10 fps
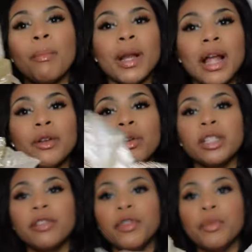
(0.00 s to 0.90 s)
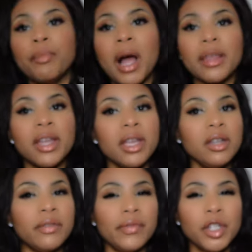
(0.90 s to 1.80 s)
But I noticed if you buy the
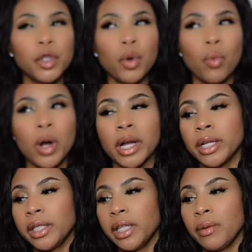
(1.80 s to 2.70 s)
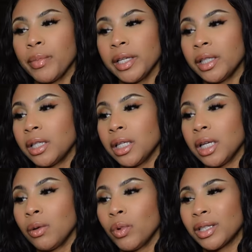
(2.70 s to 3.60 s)
individual ones, it
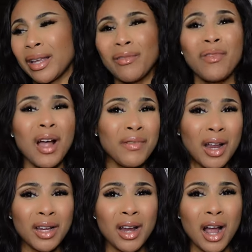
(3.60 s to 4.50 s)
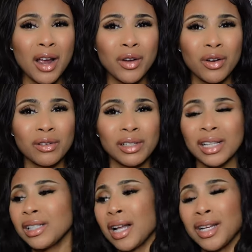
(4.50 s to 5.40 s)
basically was like five ninety-nine or
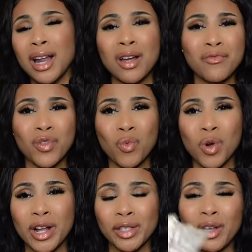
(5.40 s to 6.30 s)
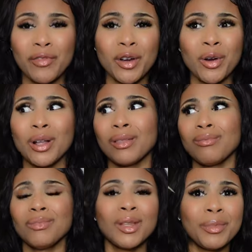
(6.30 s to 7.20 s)
six ninety-nine for one. So I figure out,
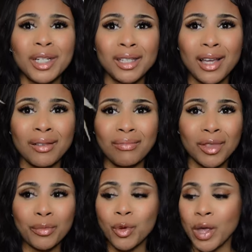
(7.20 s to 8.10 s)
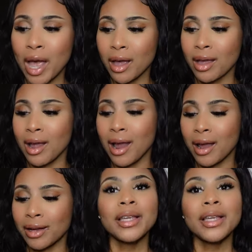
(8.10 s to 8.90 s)
let me just get the bouquet. And